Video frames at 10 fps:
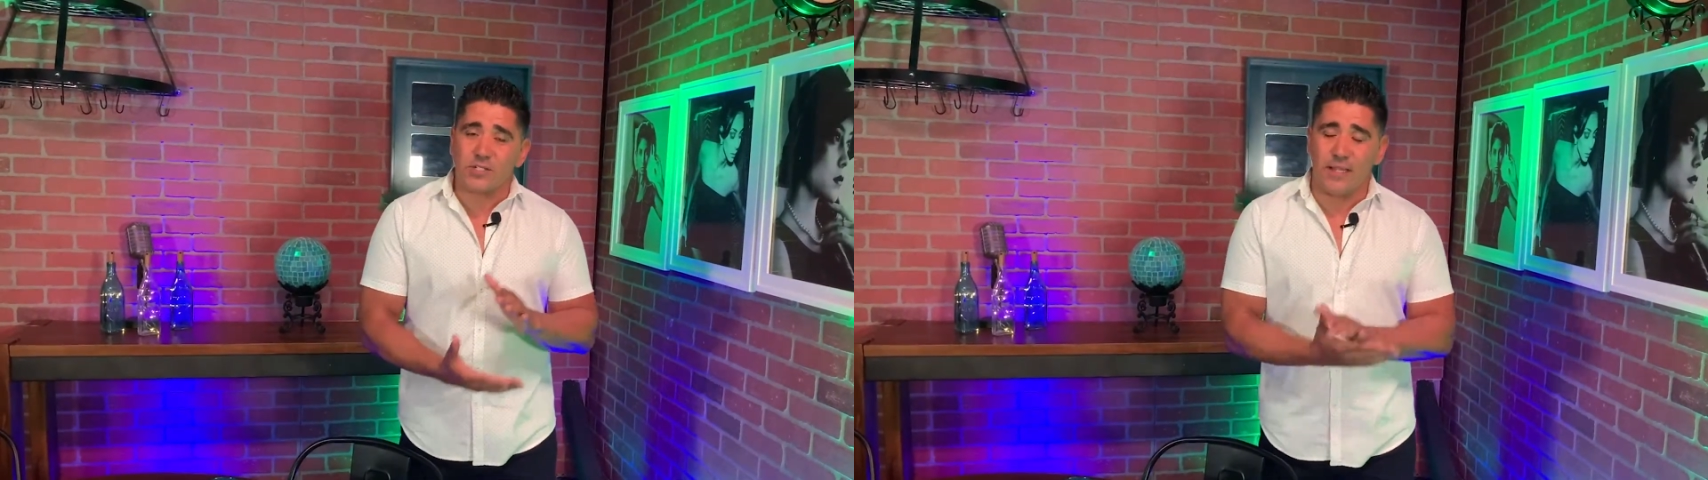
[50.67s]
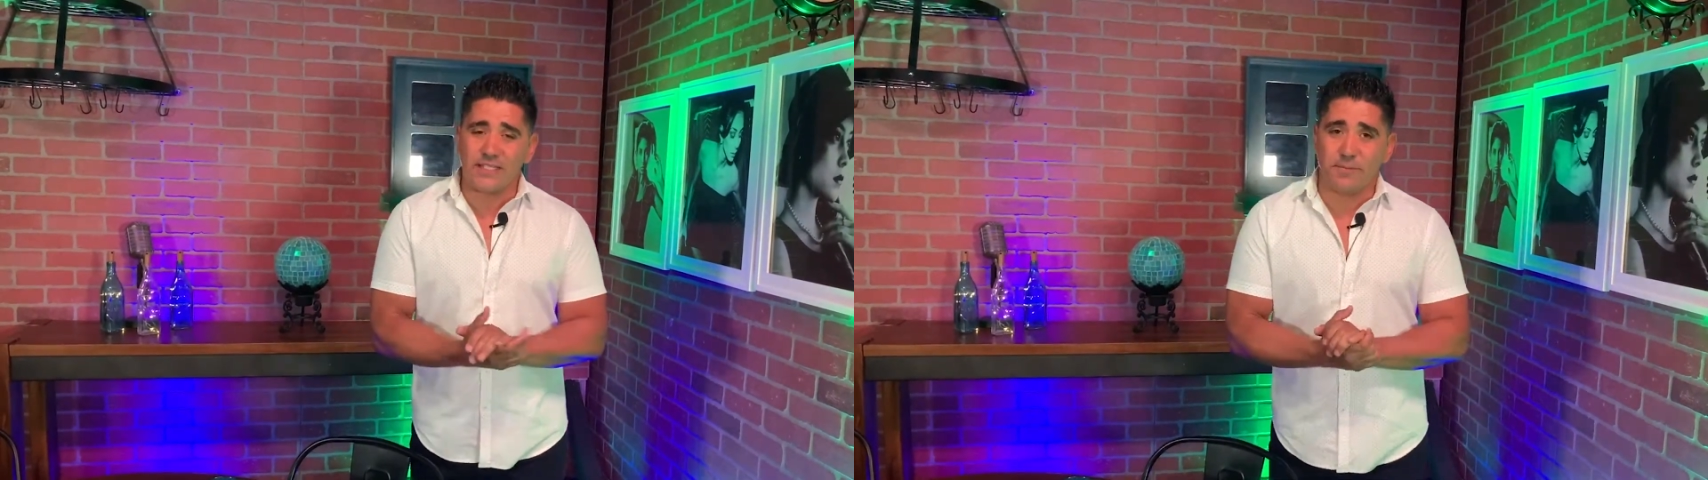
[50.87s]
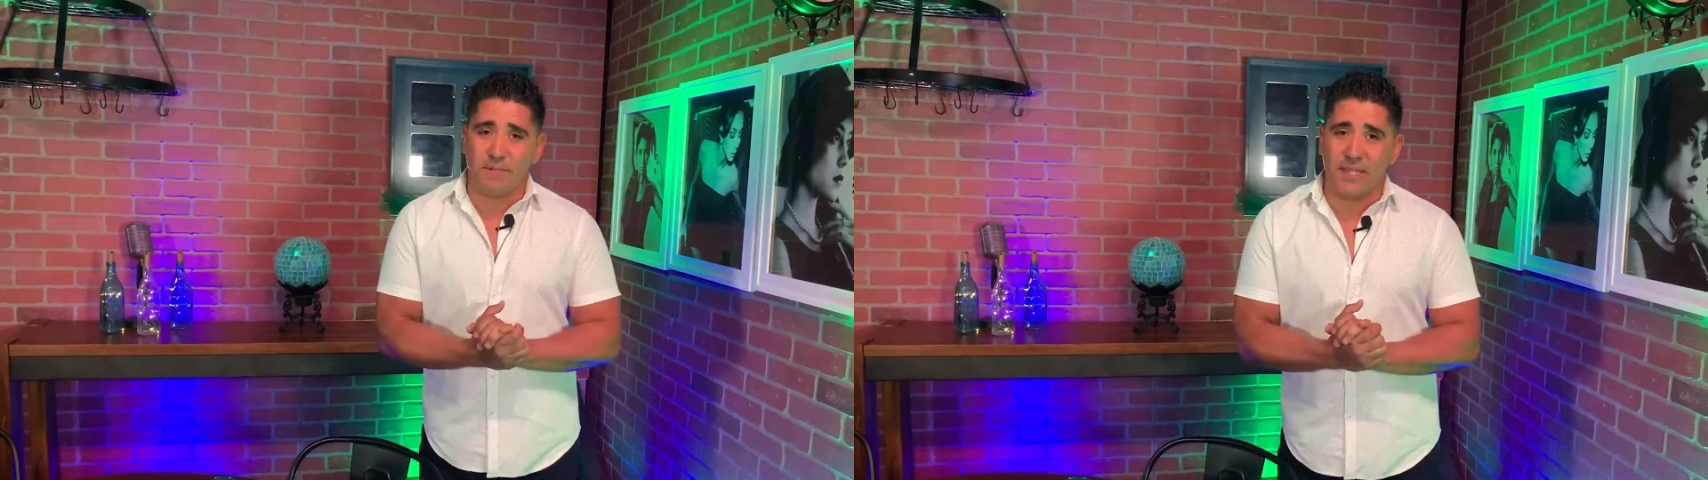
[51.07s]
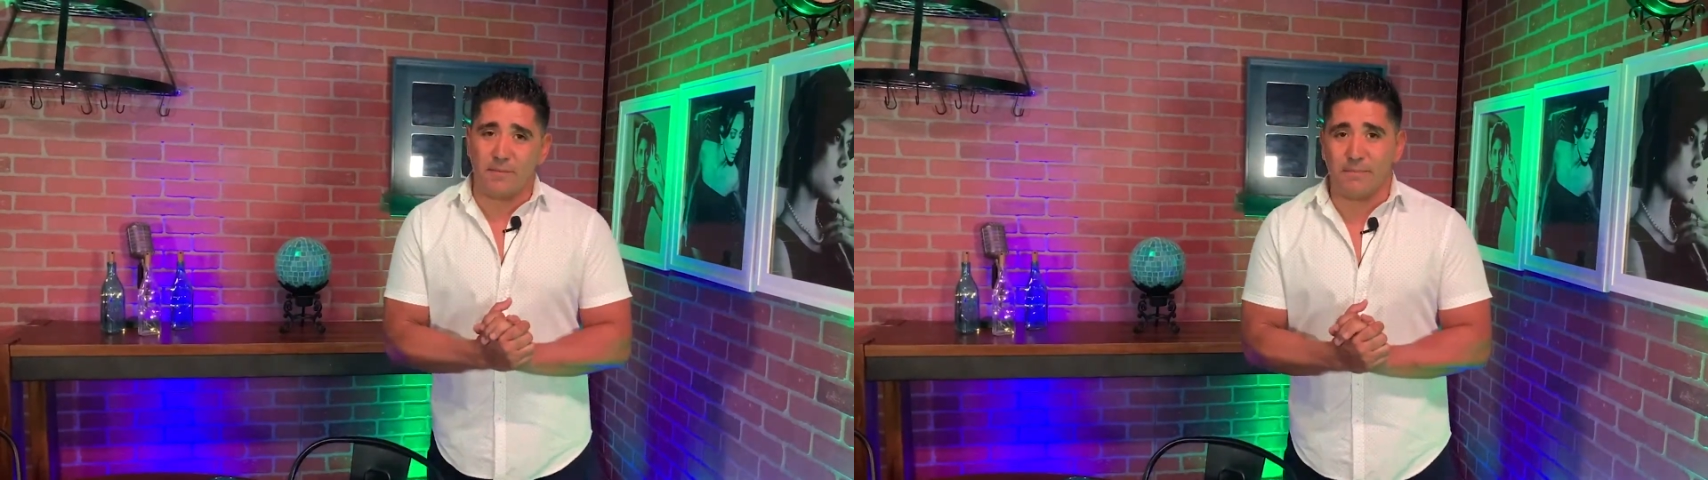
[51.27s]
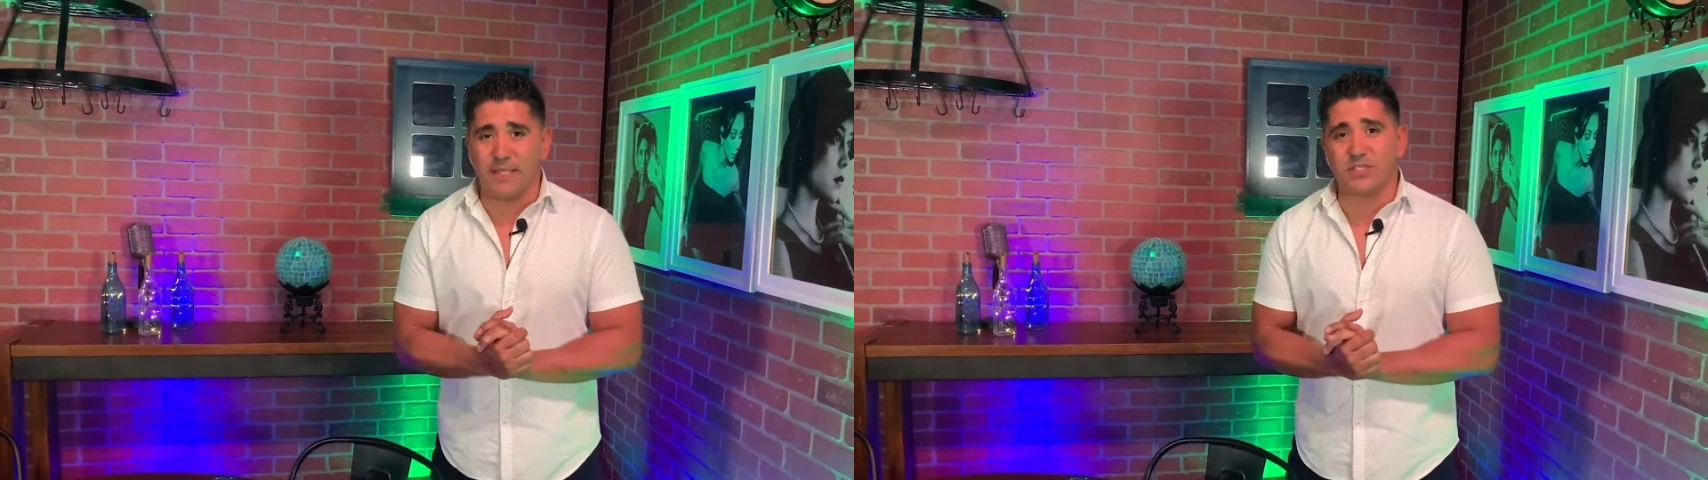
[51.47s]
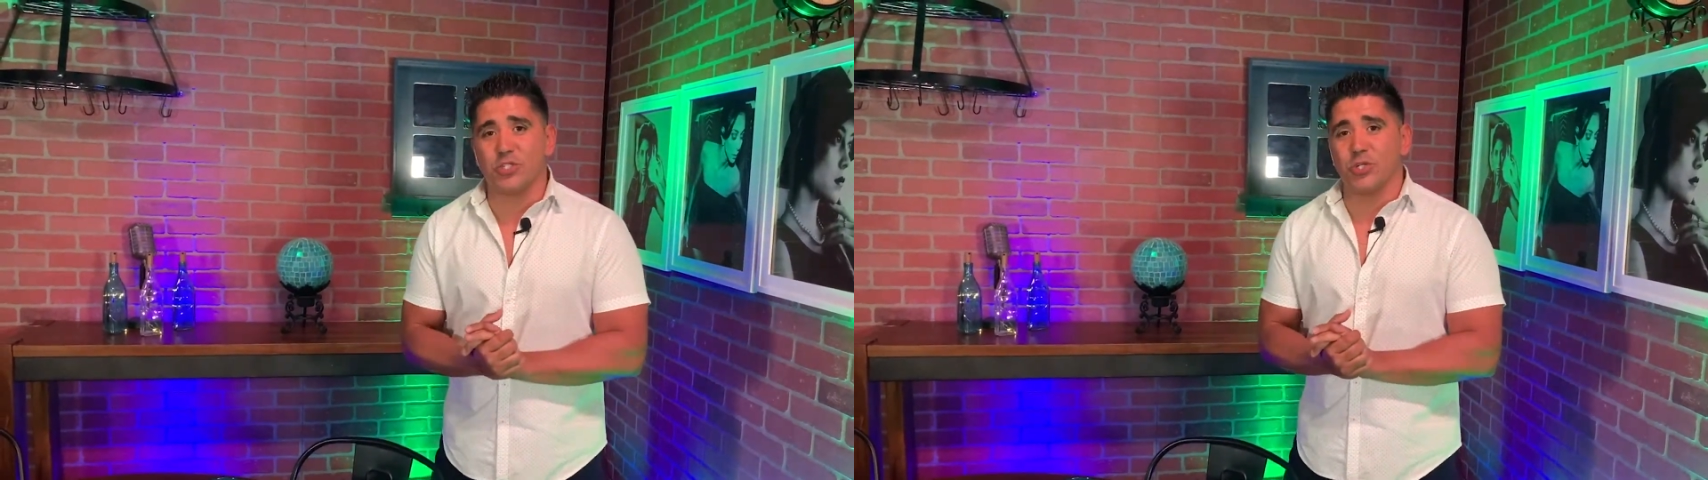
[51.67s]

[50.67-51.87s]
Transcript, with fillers: So let's meet Miss